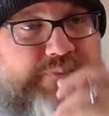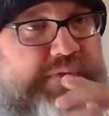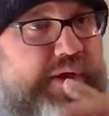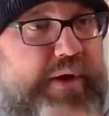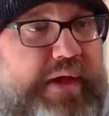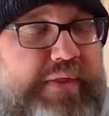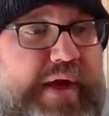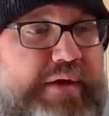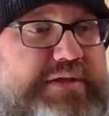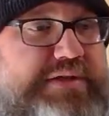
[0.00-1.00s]
you know, and
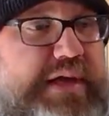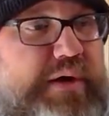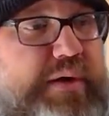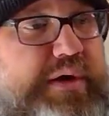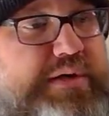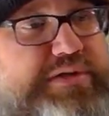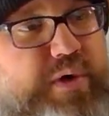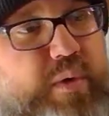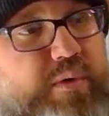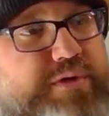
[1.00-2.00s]
they are set on this
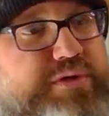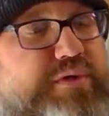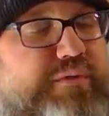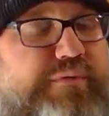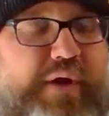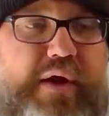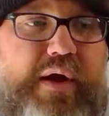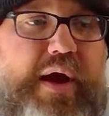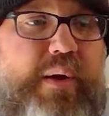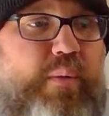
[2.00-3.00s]
course to
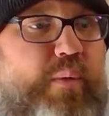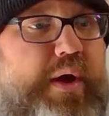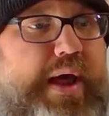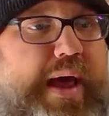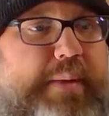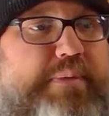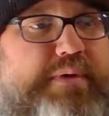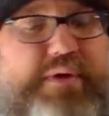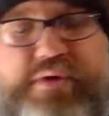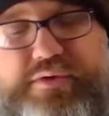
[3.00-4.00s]
figure out what
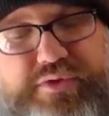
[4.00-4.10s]
happened